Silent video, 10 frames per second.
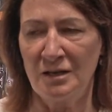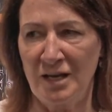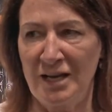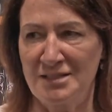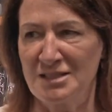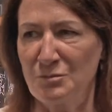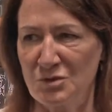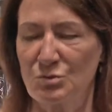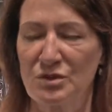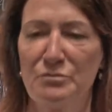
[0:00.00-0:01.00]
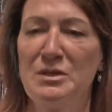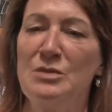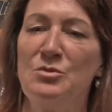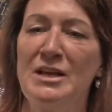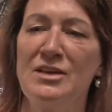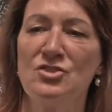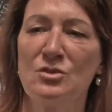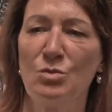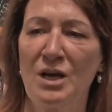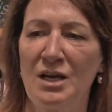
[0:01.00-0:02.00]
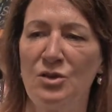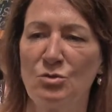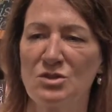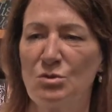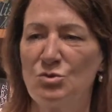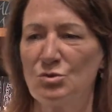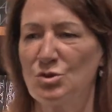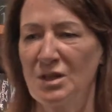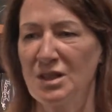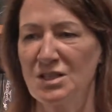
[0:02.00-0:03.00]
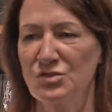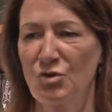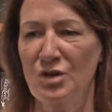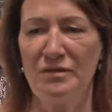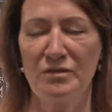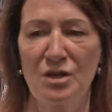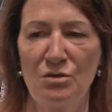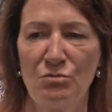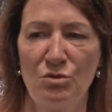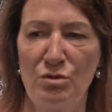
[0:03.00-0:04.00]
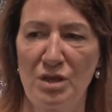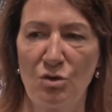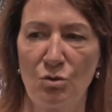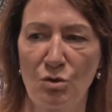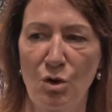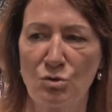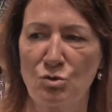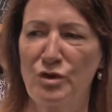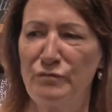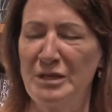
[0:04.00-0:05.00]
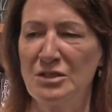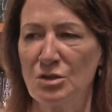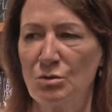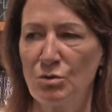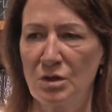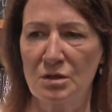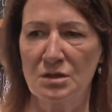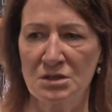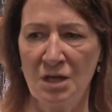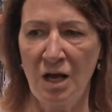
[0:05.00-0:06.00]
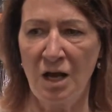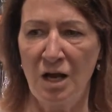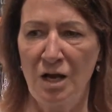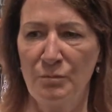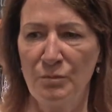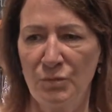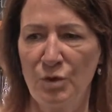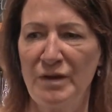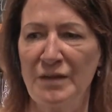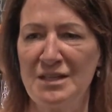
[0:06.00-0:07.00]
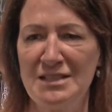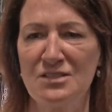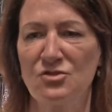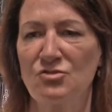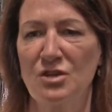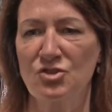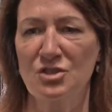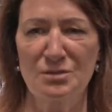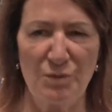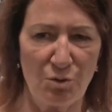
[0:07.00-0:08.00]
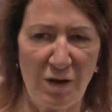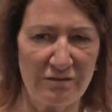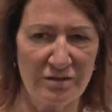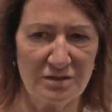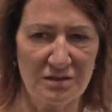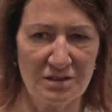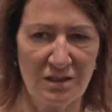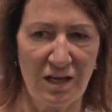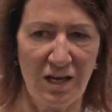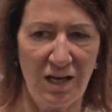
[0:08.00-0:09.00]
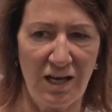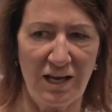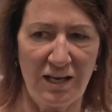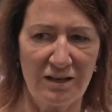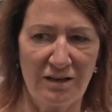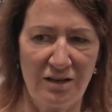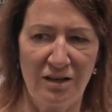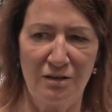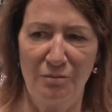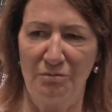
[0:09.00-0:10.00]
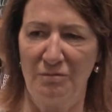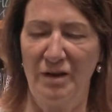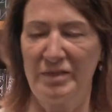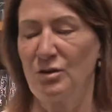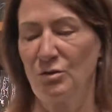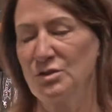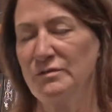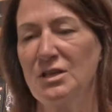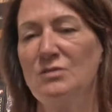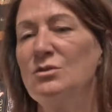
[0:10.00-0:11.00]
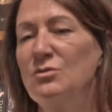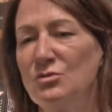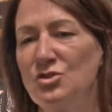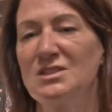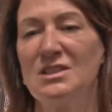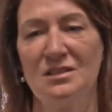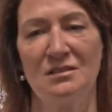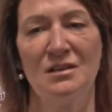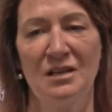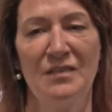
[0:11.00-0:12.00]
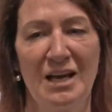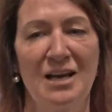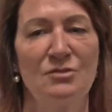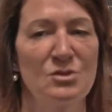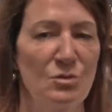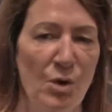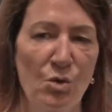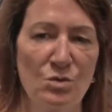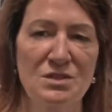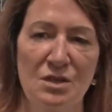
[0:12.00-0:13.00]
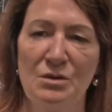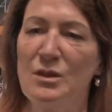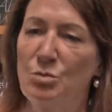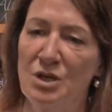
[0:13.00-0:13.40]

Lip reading: had some sort of manipulation where you're told you're doing things wrong even though you think you're not, or you've been told that you've had these instructions but you haven't. And I think a lot of it goes on not just in the house but also in the